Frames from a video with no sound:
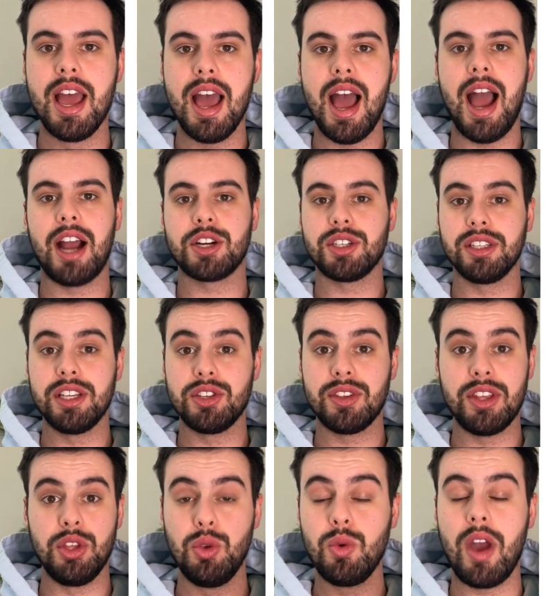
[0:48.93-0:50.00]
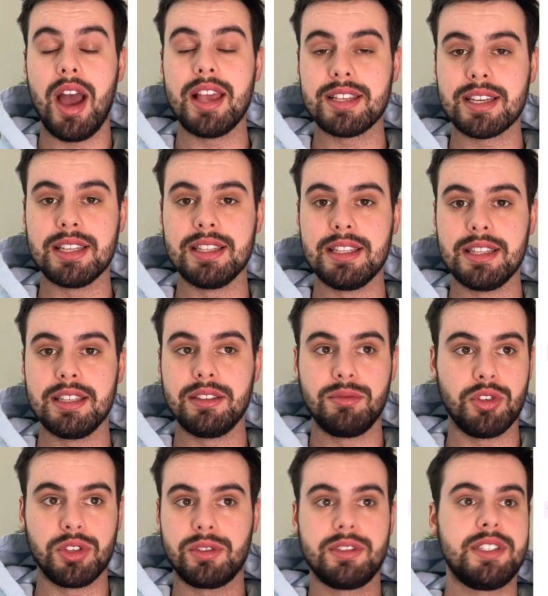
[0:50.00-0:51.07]
actually, so that you guys can
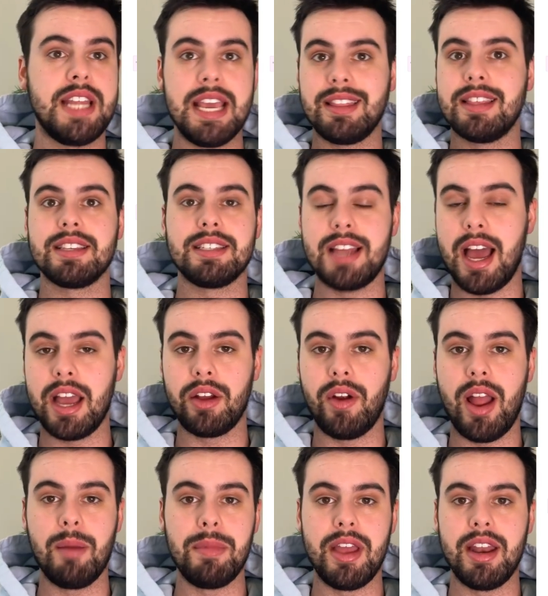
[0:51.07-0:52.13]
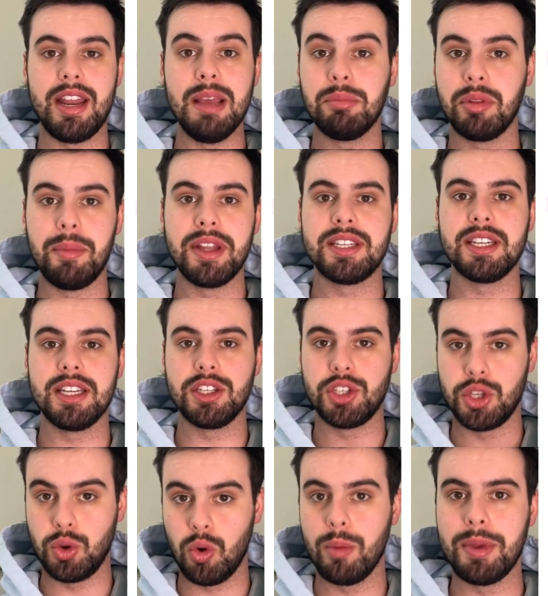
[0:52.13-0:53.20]
just take this diagram and implement it into
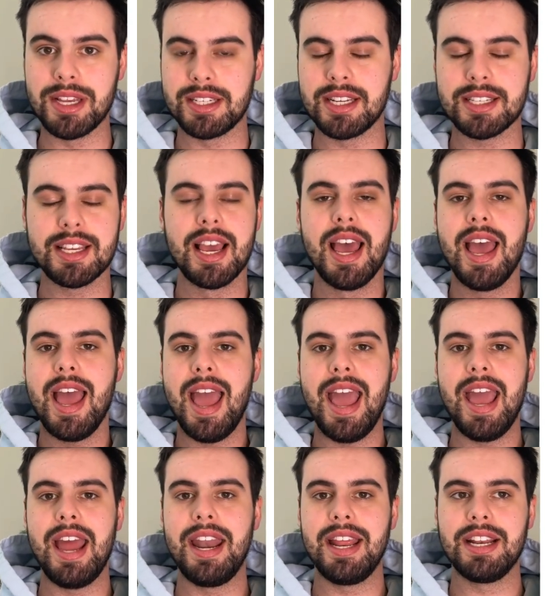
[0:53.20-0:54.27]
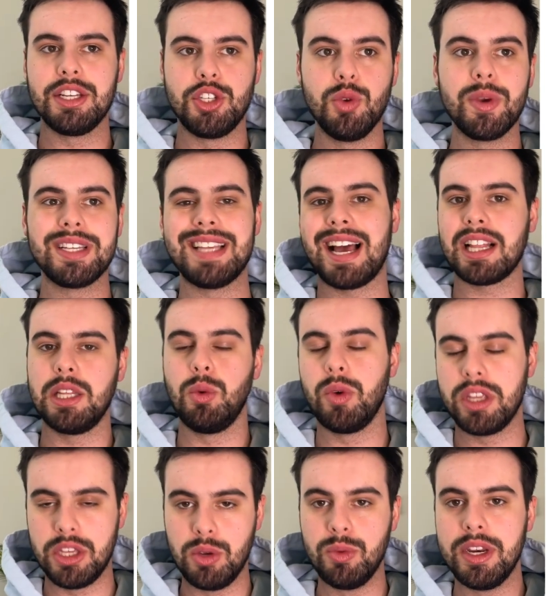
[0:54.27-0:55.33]
your business and do exactly what
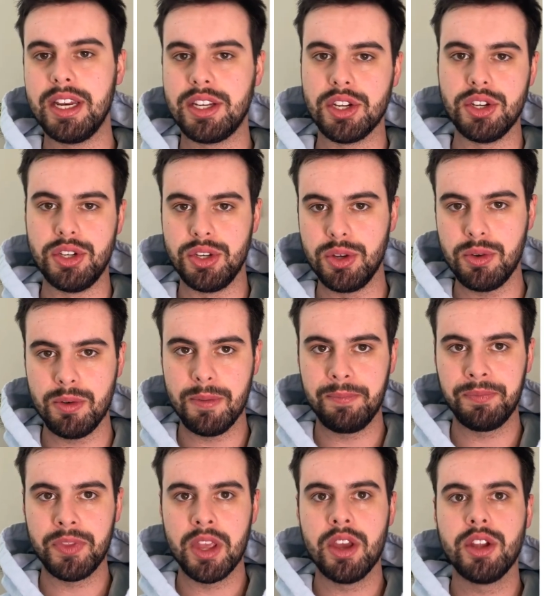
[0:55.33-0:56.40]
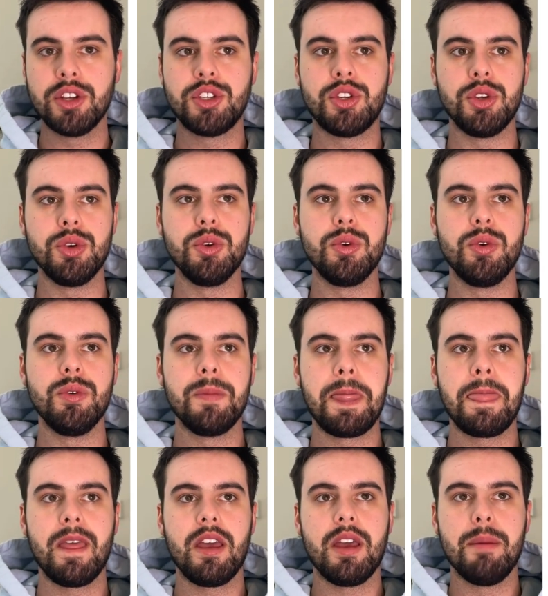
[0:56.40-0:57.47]
you need to do to
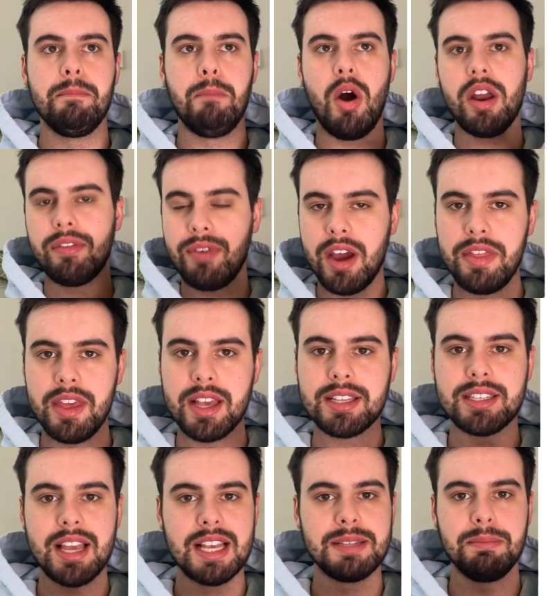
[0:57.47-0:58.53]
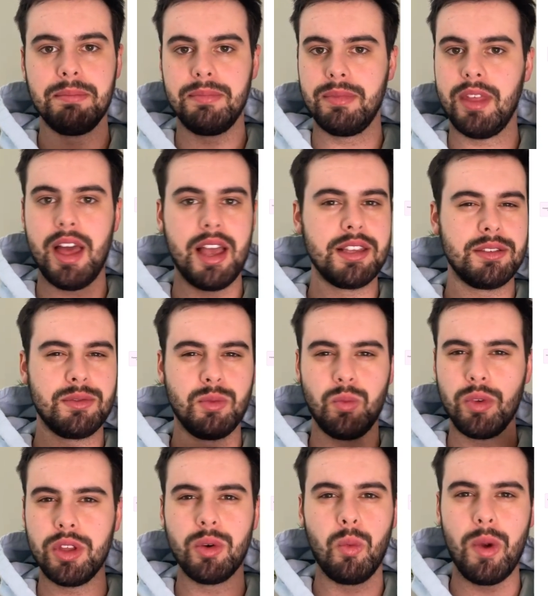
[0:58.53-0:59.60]
modify this as
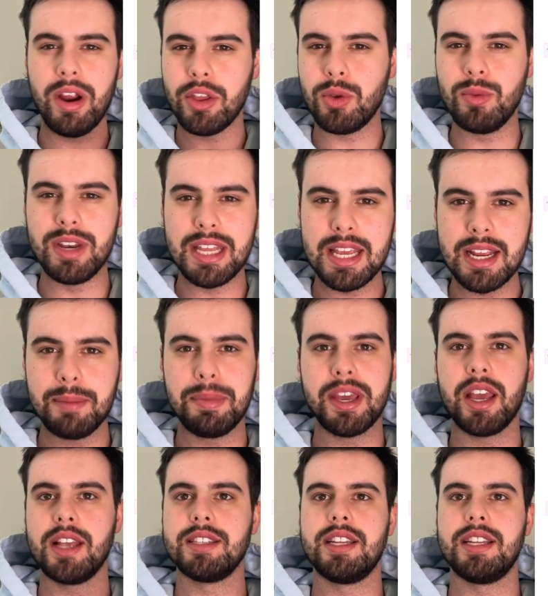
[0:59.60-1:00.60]
you know, where you need, because